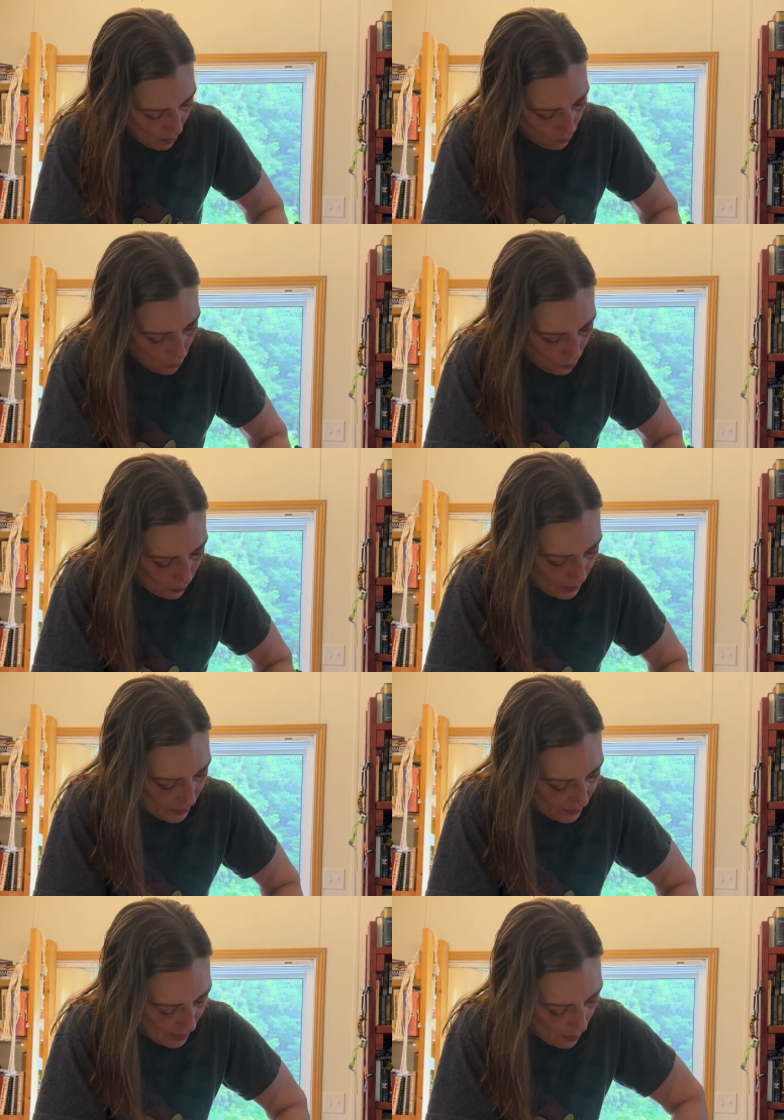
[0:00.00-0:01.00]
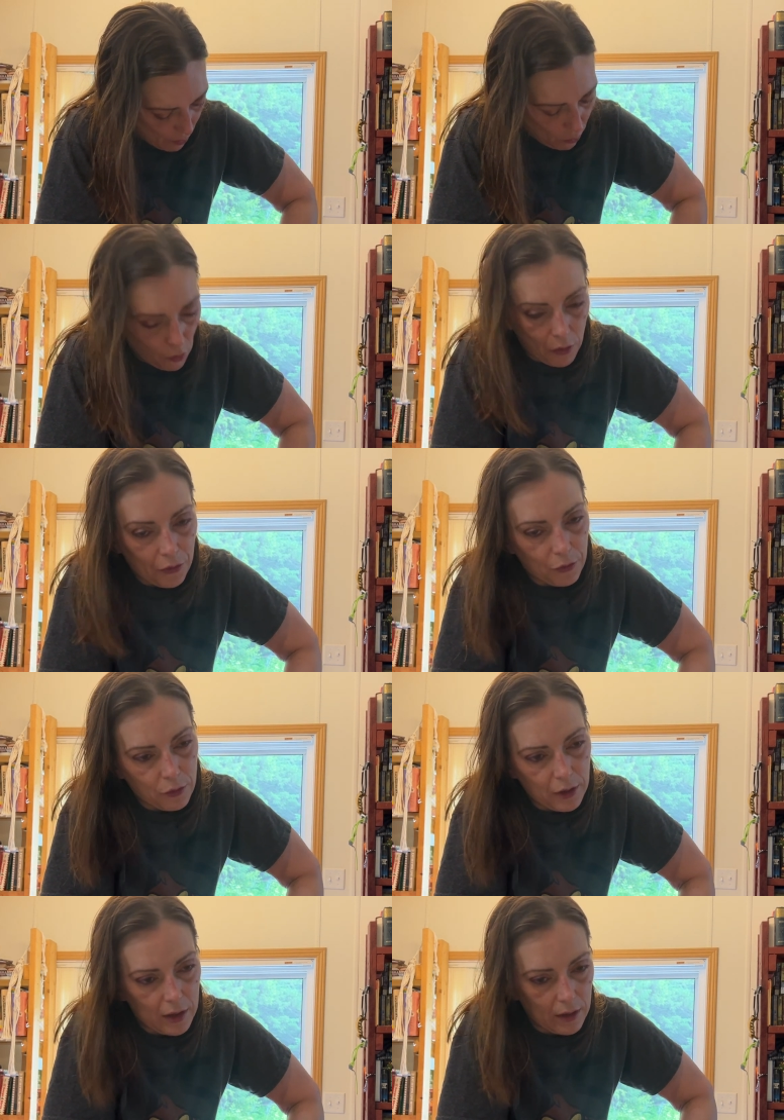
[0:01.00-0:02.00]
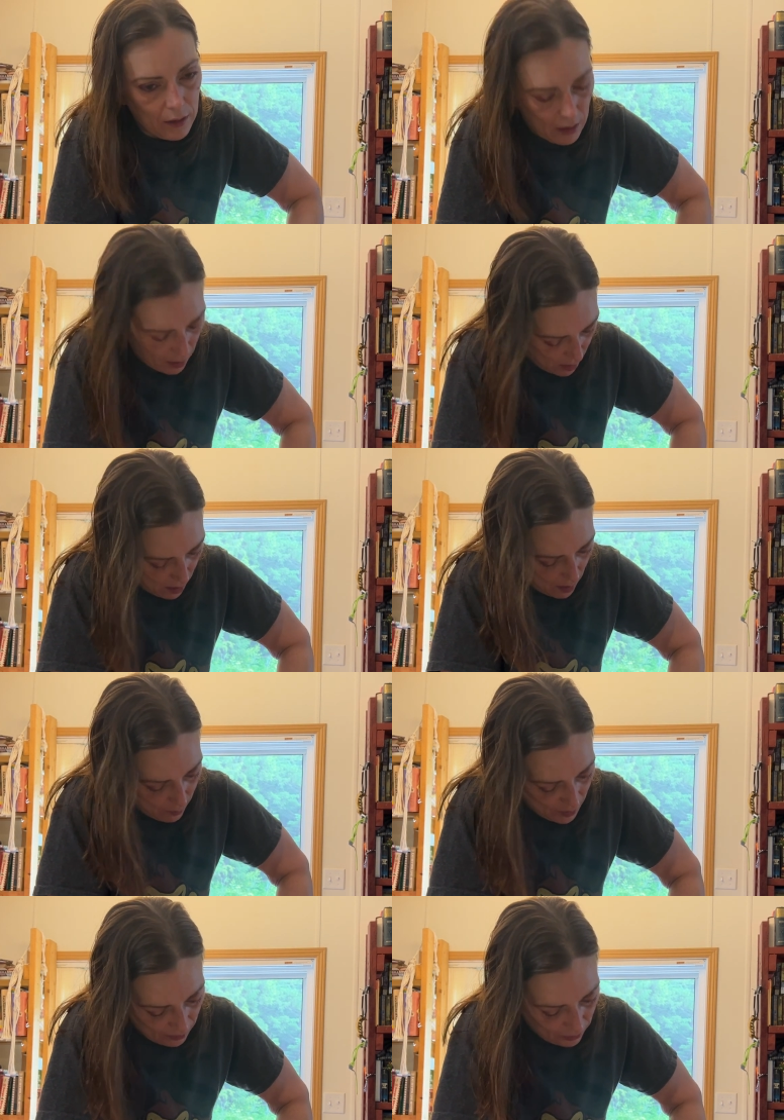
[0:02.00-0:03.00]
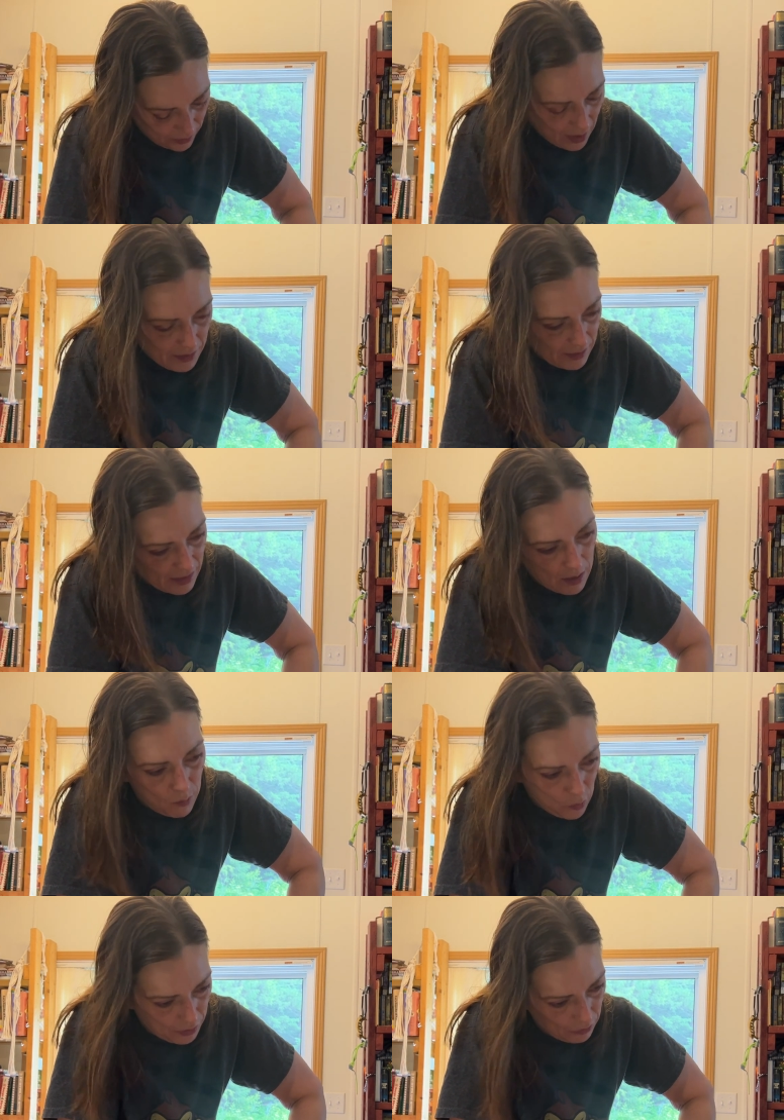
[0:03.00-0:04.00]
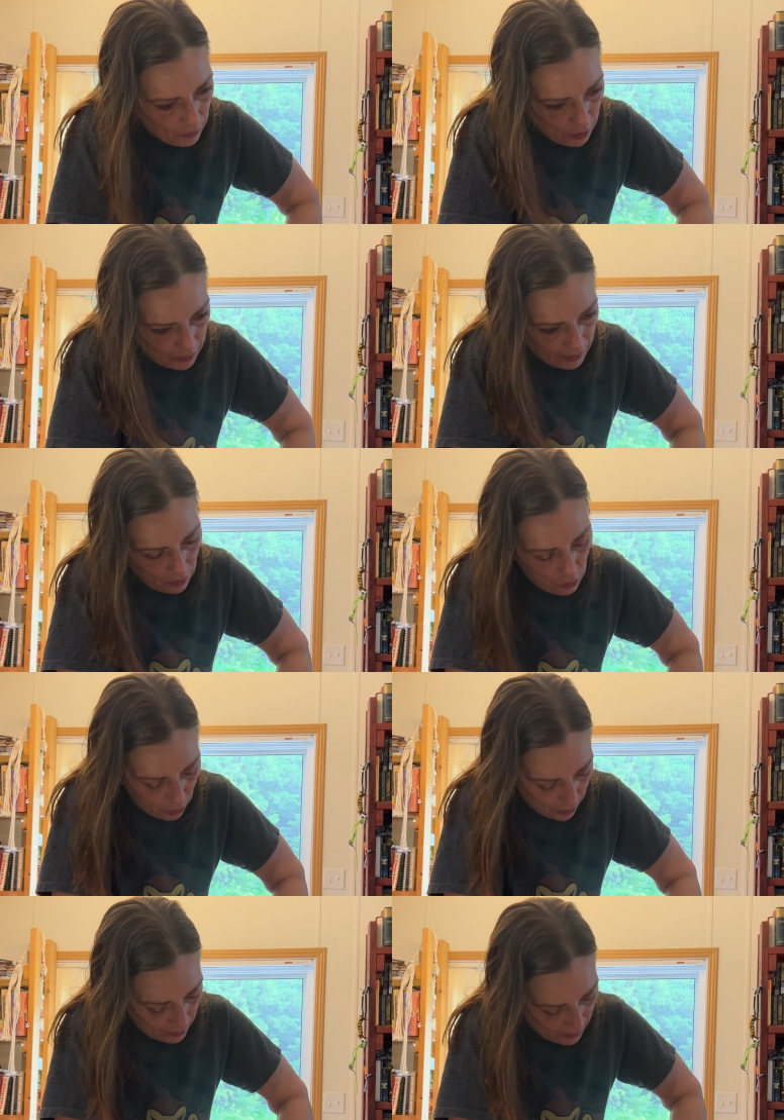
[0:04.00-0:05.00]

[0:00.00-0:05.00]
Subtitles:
or like stab a hole through it. But it looks kind of dumb when you got like a hook in